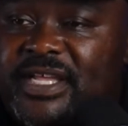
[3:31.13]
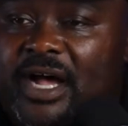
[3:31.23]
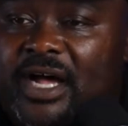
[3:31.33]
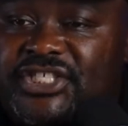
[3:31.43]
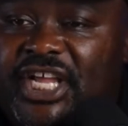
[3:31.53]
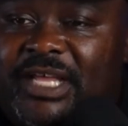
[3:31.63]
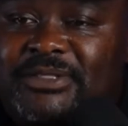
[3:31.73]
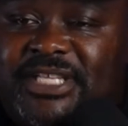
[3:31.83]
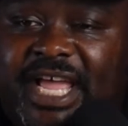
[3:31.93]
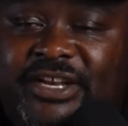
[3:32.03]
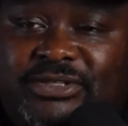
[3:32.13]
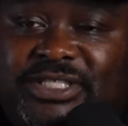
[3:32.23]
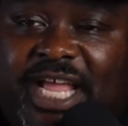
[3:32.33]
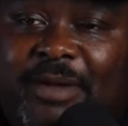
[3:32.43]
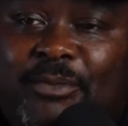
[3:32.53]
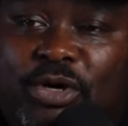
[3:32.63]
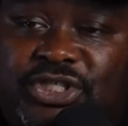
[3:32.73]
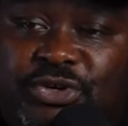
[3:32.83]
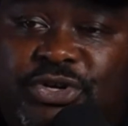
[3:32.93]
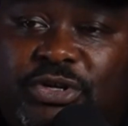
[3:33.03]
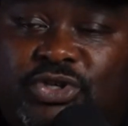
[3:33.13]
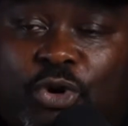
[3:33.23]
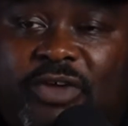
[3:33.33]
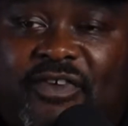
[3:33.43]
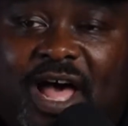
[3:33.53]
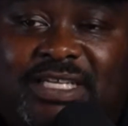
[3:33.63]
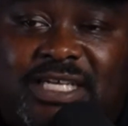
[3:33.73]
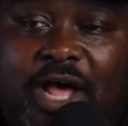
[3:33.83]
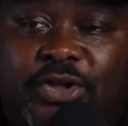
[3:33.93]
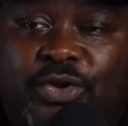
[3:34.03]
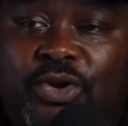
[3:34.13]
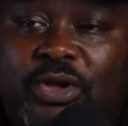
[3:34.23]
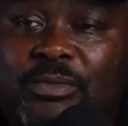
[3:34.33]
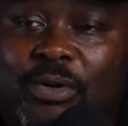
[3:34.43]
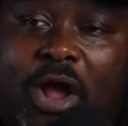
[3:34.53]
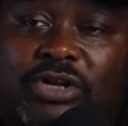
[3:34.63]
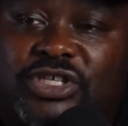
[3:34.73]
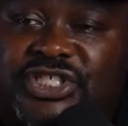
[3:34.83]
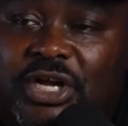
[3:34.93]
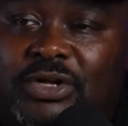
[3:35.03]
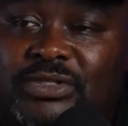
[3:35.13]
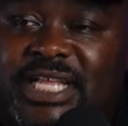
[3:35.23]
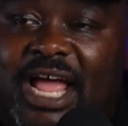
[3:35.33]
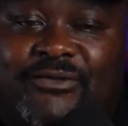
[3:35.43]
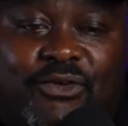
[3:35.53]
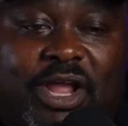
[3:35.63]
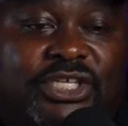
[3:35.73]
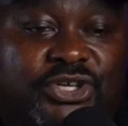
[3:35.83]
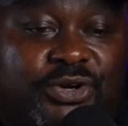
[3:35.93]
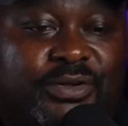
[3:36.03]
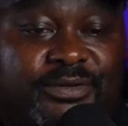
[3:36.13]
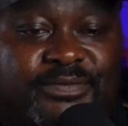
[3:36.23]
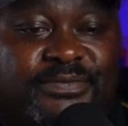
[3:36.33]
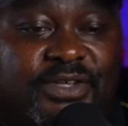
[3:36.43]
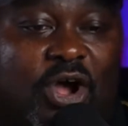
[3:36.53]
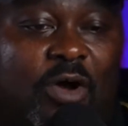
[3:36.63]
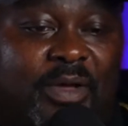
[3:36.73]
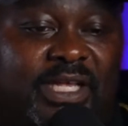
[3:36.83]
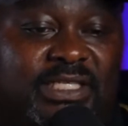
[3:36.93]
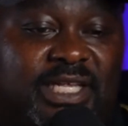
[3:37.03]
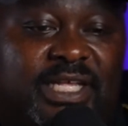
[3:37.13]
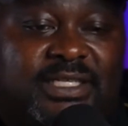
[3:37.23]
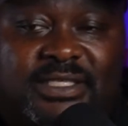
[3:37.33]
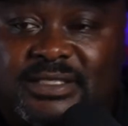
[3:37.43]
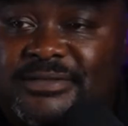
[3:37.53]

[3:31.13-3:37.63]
James Daniels, Dan Moore Jr., Troy Fautanu, Broderick Jones, Zach Frazier. All makes sense.